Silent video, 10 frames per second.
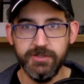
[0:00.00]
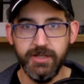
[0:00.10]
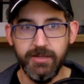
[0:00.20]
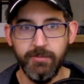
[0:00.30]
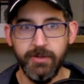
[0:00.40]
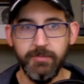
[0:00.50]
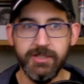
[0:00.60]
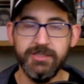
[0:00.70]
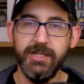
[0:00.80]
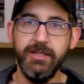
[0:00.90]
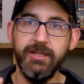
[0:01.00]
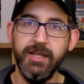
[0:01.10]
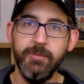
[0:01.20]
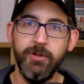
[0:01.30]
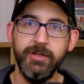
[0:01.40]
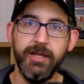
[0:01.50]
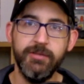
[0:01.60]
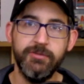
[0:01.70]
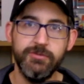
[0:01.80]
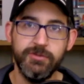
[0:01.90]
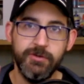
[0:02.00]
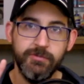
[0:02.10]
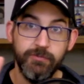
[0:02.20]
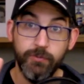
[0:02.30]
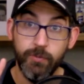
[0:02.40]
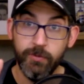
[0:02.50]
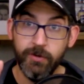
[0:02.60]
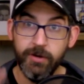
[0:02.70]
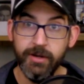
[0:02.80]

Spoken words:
game, but my second game I only got through turn 4,